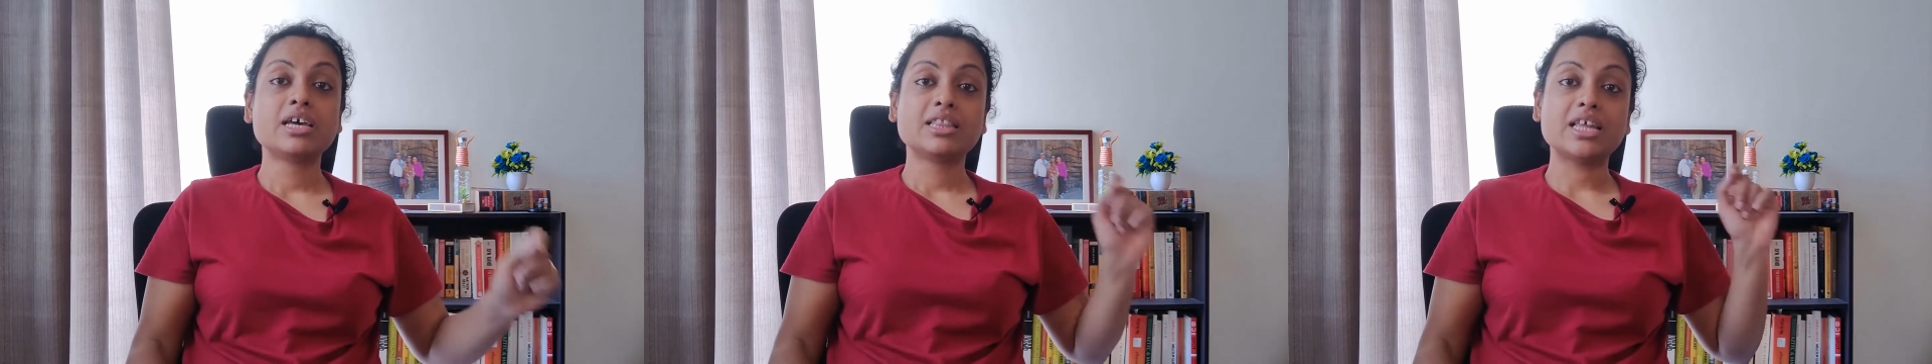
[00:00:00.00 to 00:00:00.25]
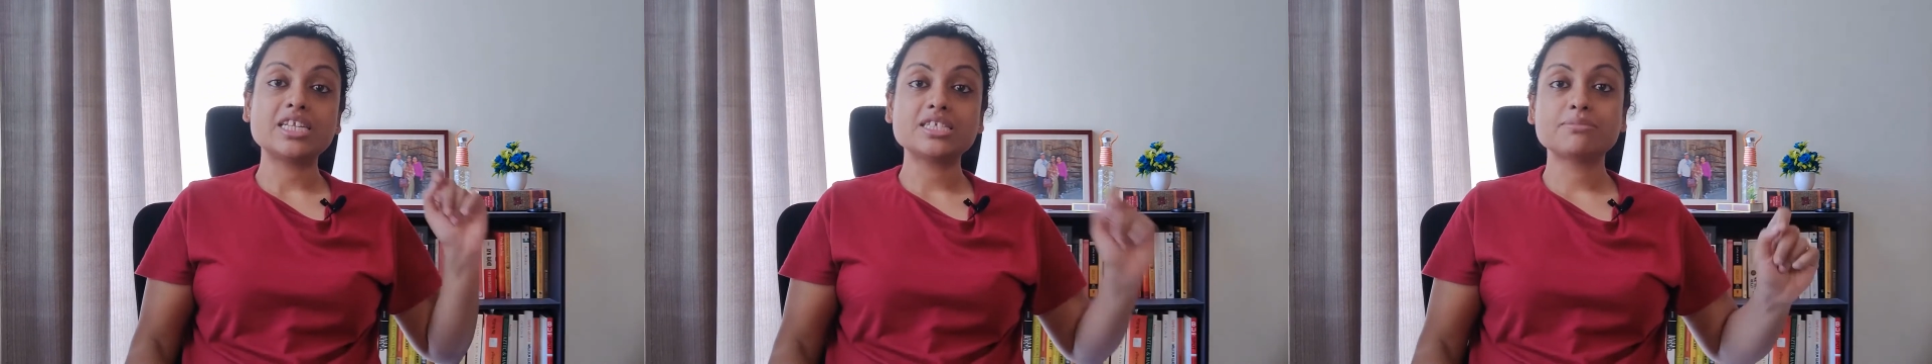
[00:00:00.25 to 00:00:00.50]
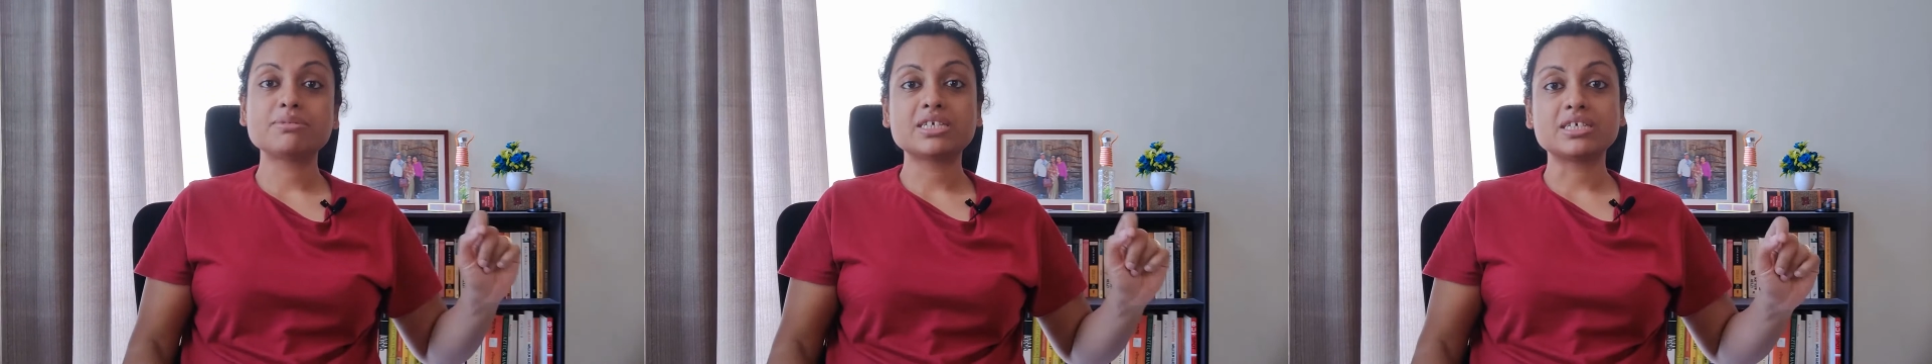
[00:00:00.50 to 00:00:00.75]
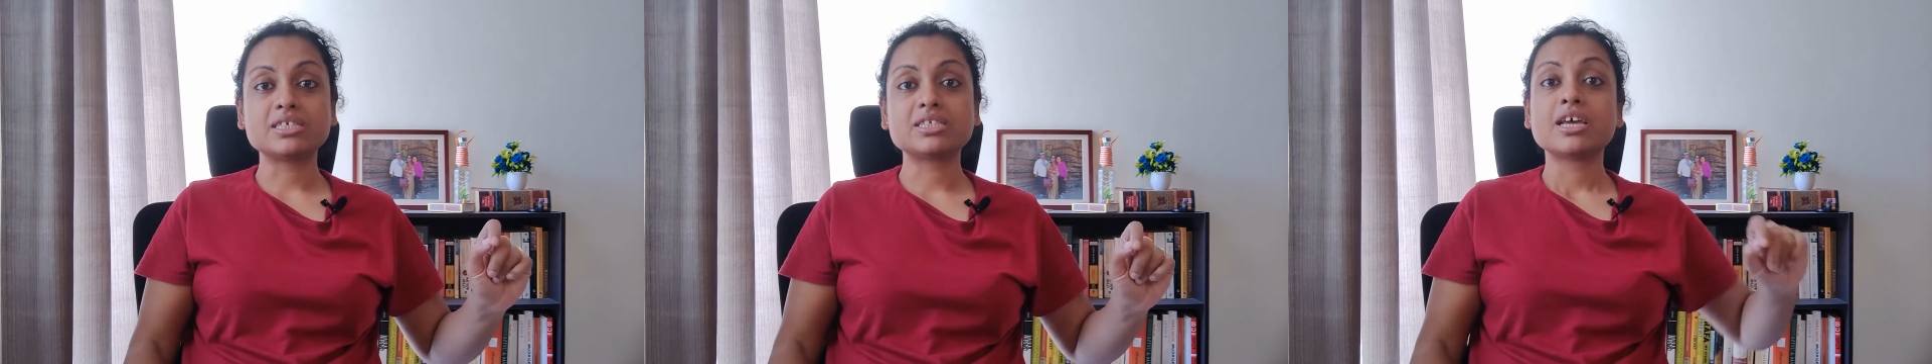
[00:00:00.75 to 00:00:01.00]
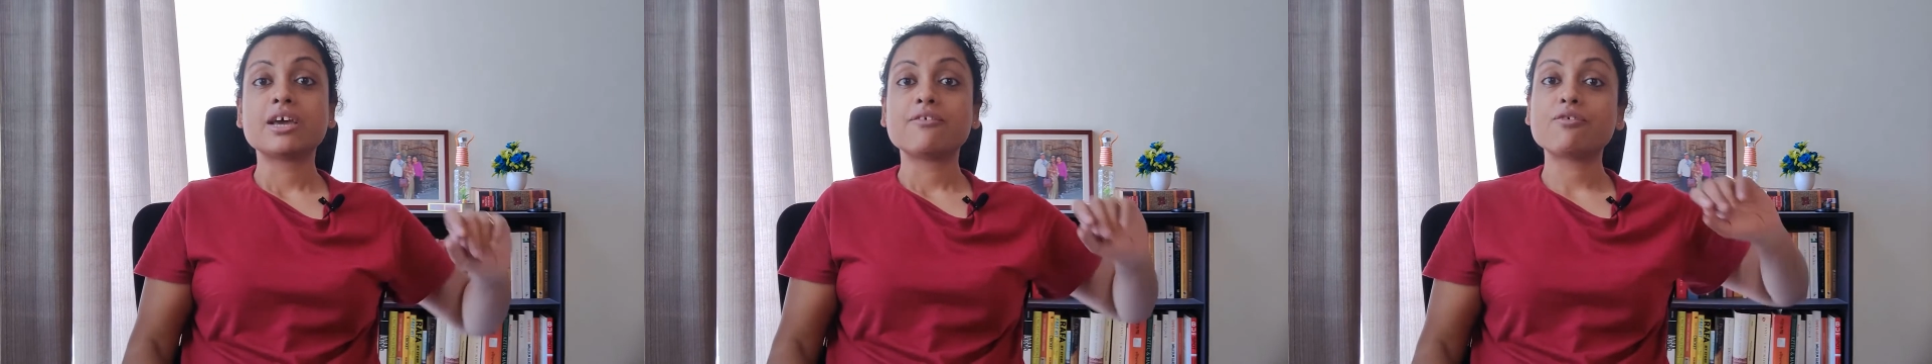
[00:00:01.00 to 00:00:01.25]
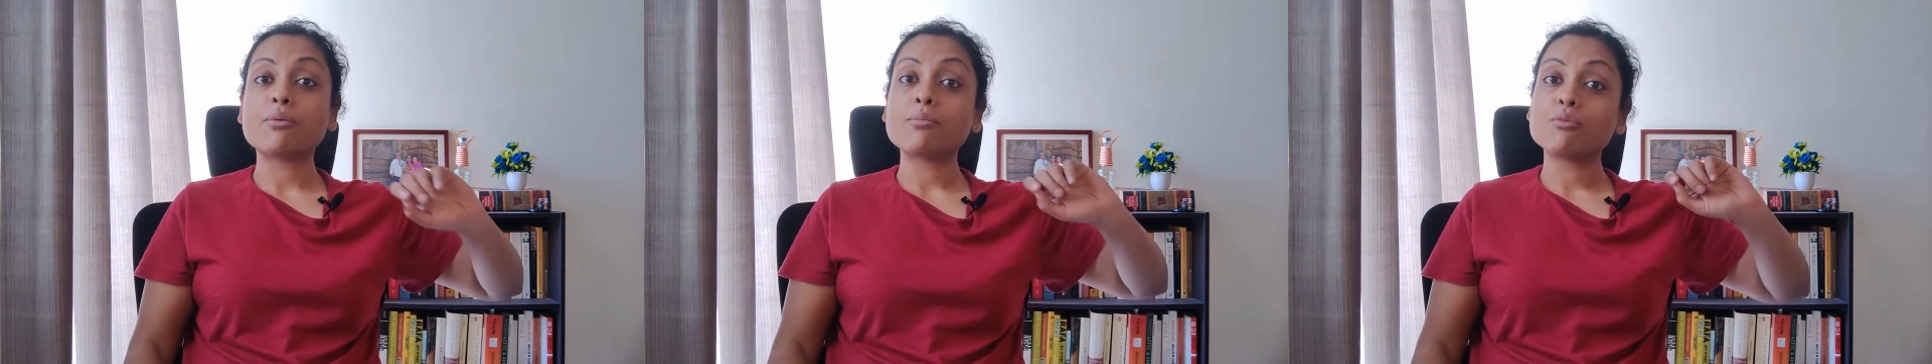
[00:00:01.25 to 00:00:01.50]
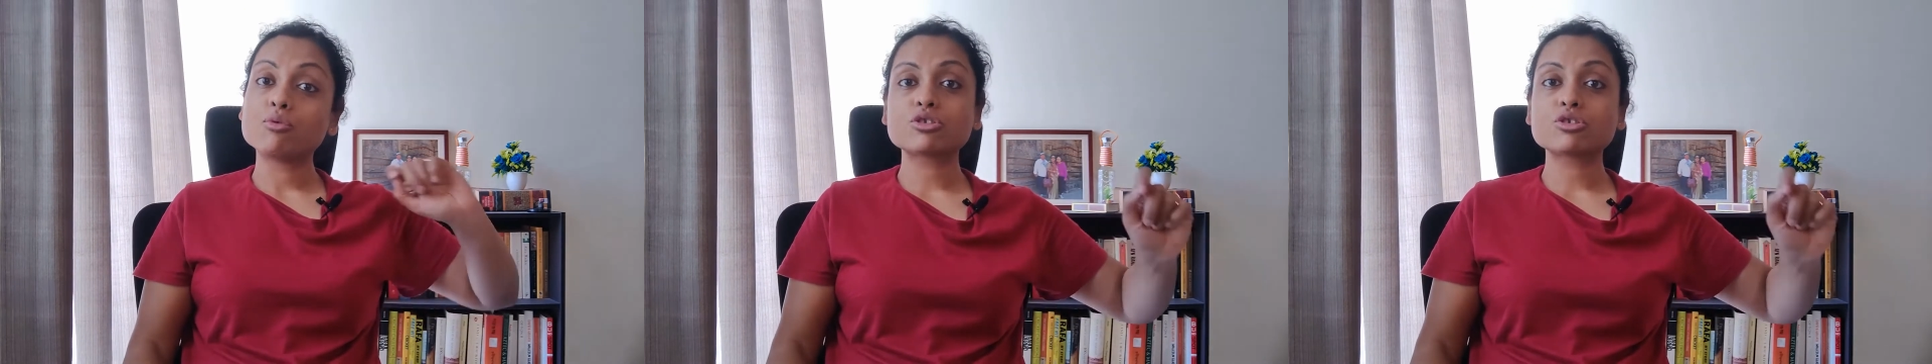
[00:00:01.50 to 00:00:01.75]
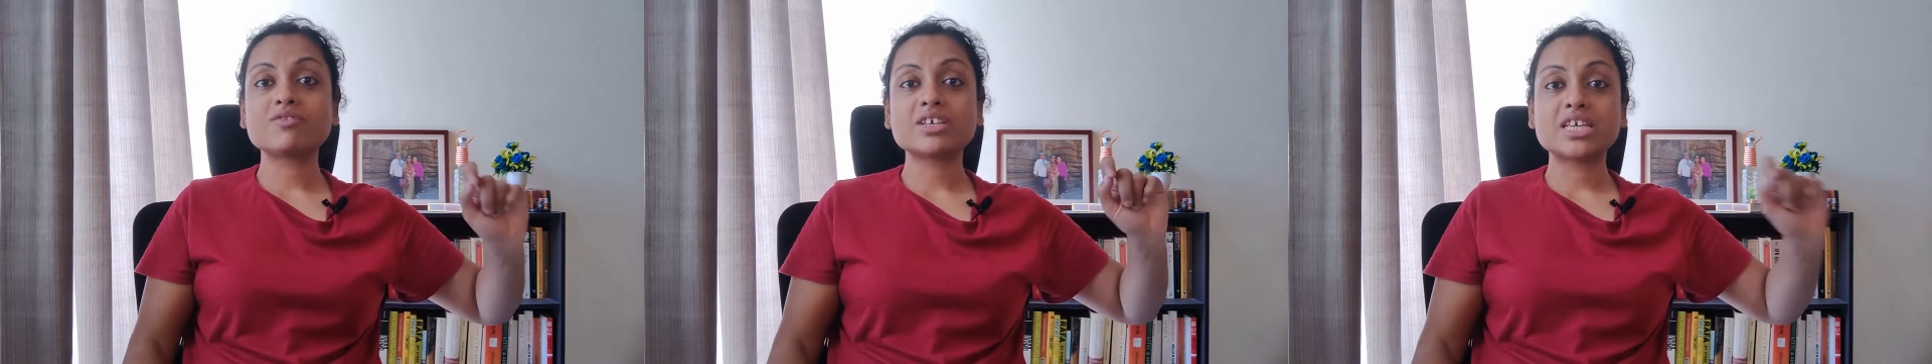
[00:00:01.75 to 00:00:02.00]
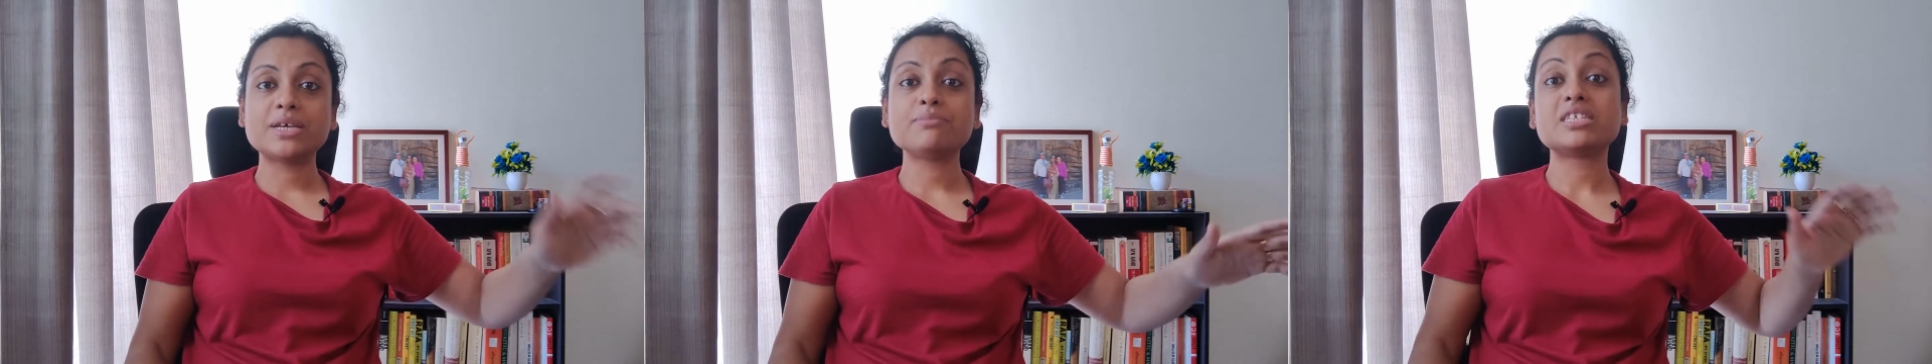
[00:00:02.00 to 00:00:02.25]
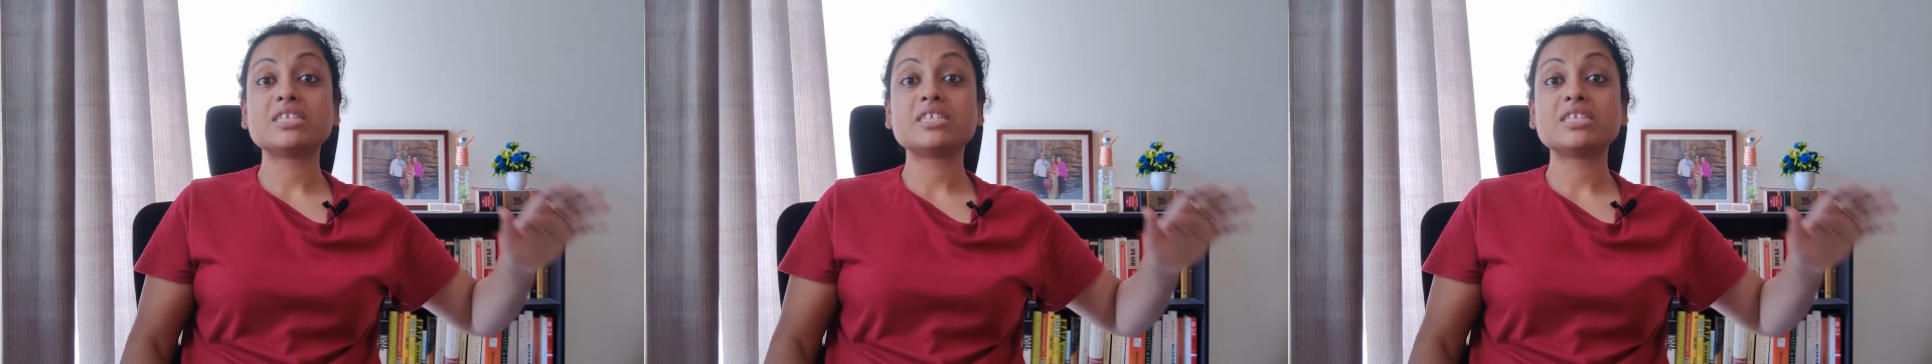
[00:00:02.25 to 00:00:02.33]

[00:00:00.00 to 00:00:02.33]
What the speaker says: That is because for most of the games